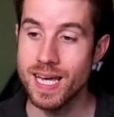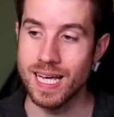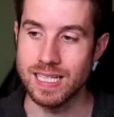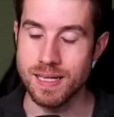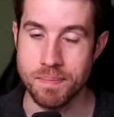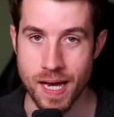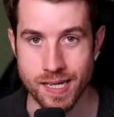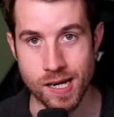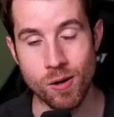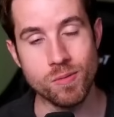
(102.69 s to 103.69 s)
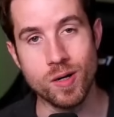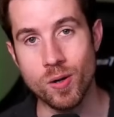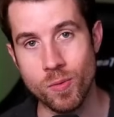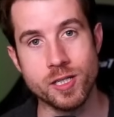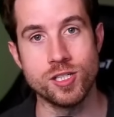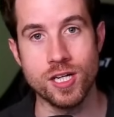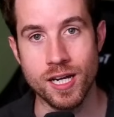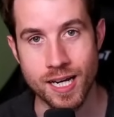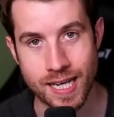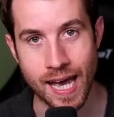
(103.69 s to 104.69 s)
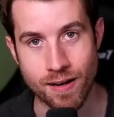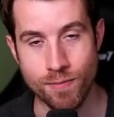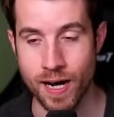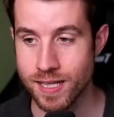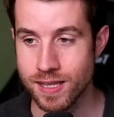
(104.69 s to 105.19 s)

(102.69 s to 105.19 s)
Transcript: Except you don't know what you're going to get, right?